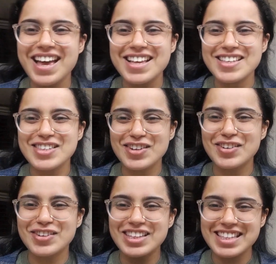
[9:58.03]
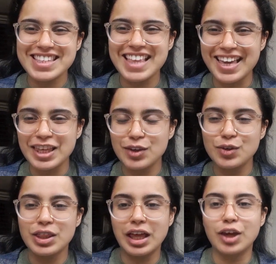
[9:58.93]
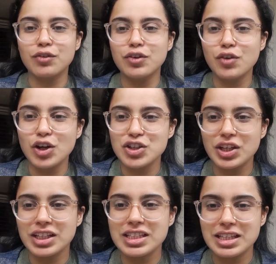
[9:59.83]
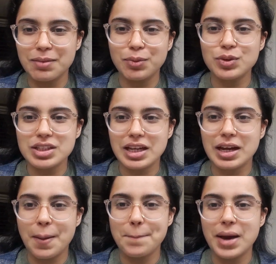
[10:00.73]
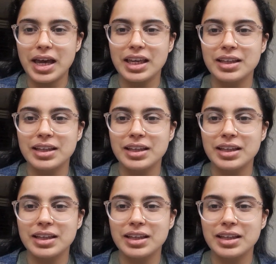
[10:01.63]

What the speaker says: So yes, thank you, and thank you for watching. Stay posted. Bye.